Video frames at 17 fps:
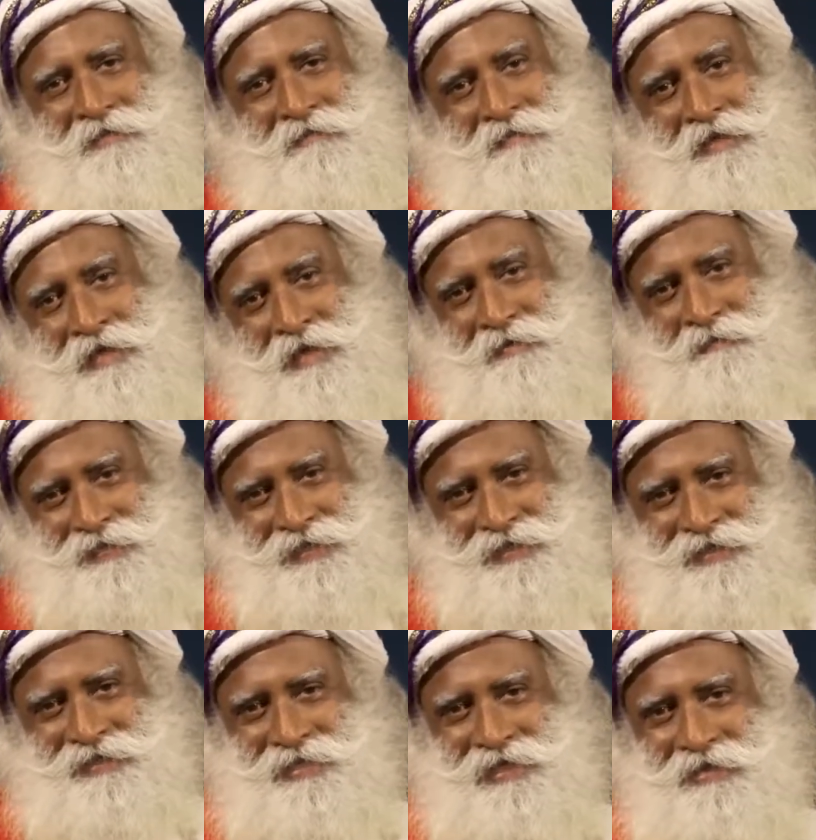may not be
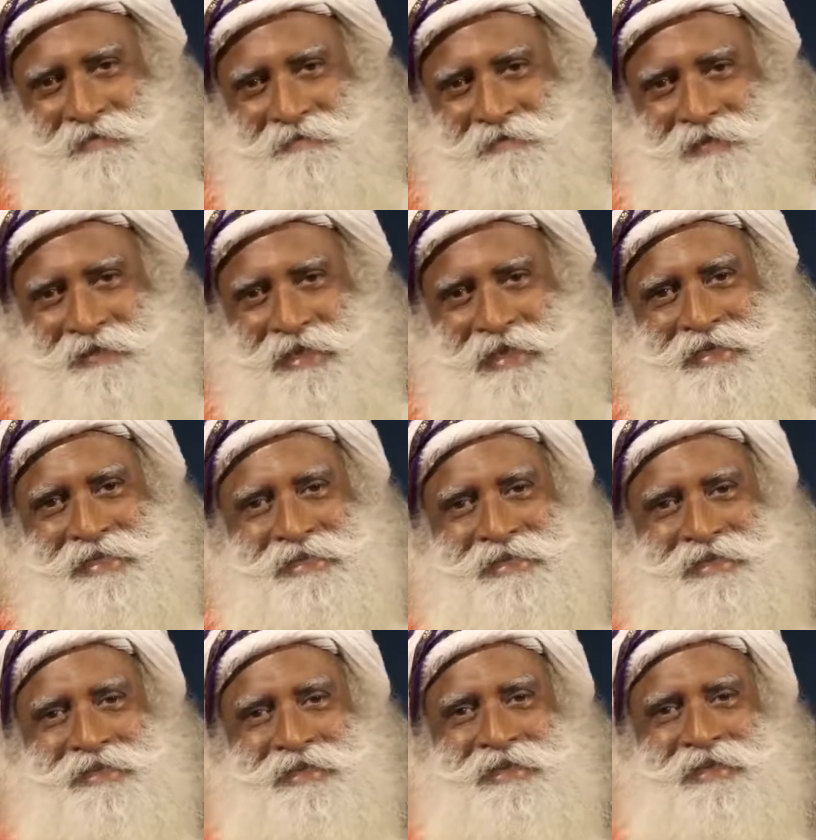the same for
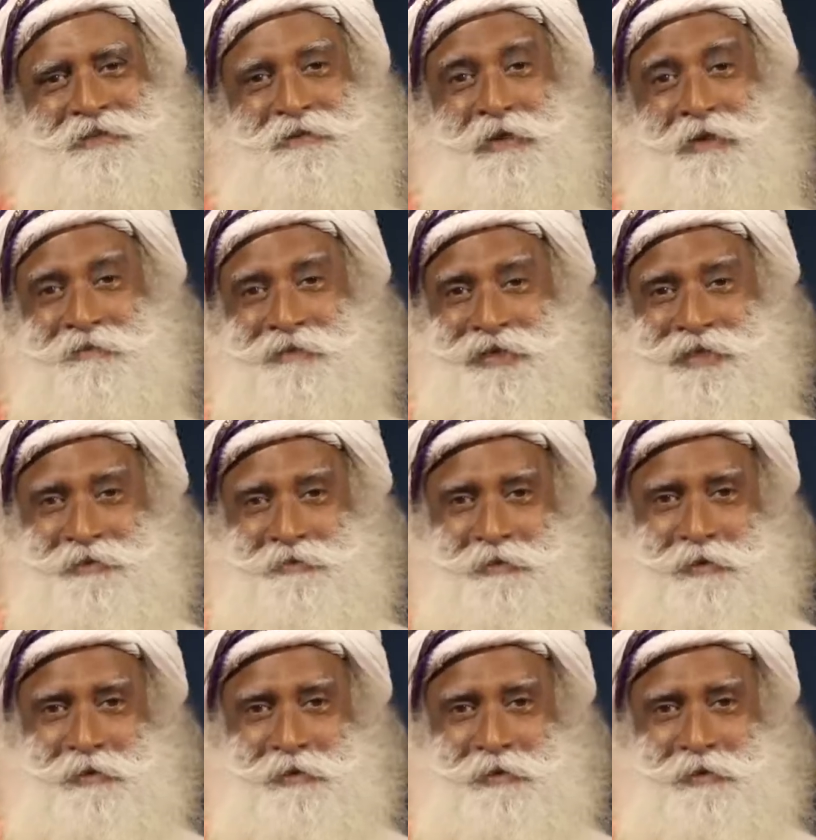next 12 months